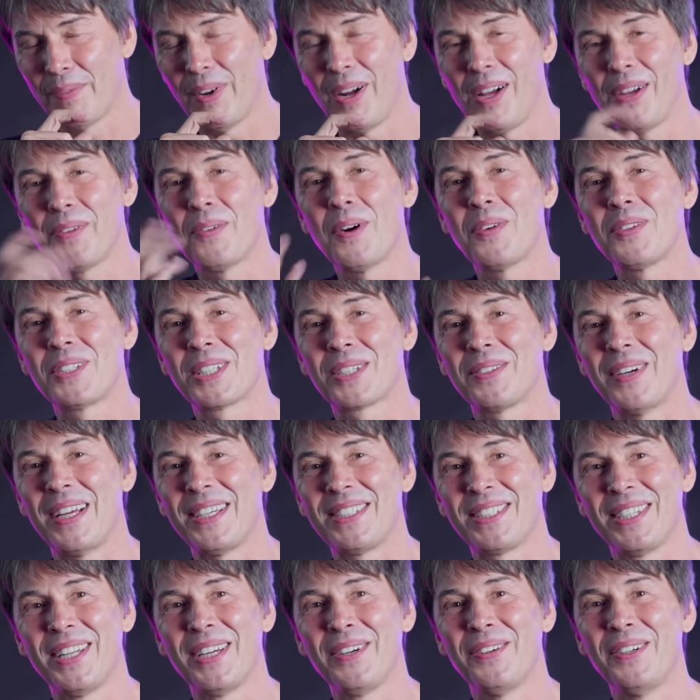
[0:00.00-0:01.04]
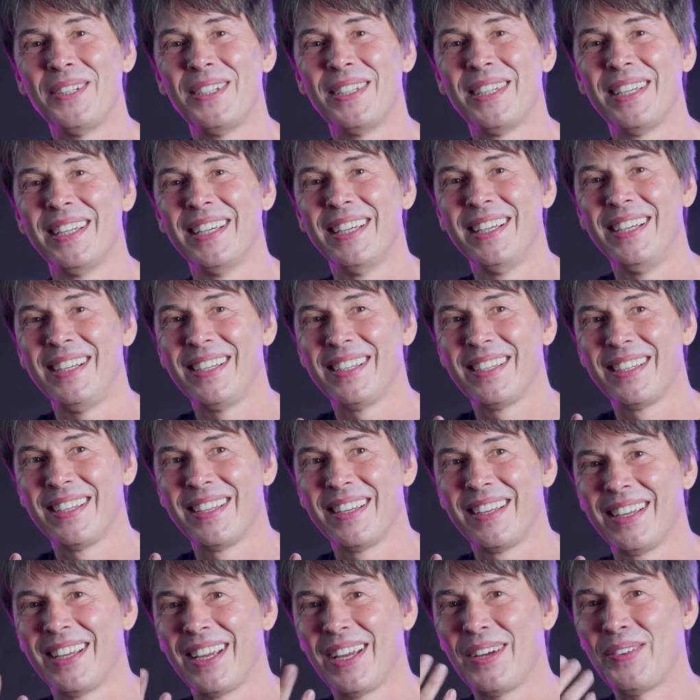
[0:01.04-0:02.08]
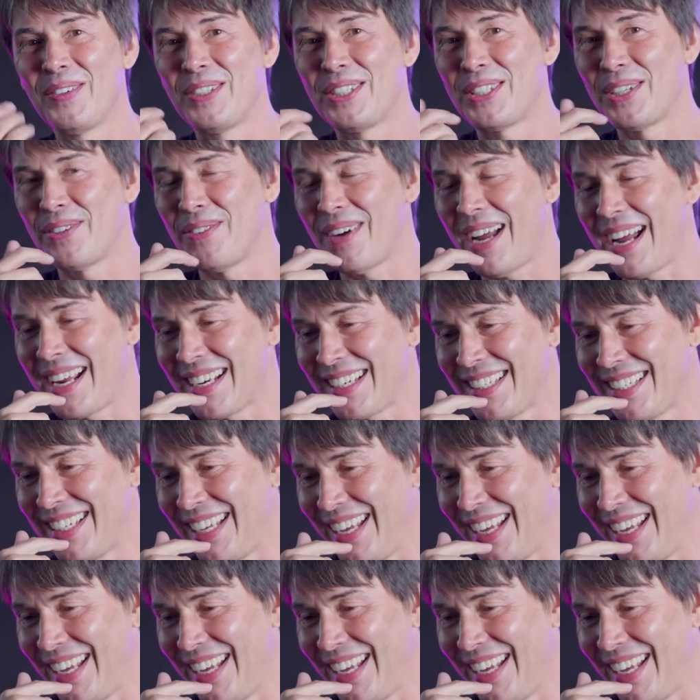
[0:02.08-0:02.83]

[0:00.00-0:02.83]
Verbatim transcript: But what was the question? Who would, who would, direct? Who would direct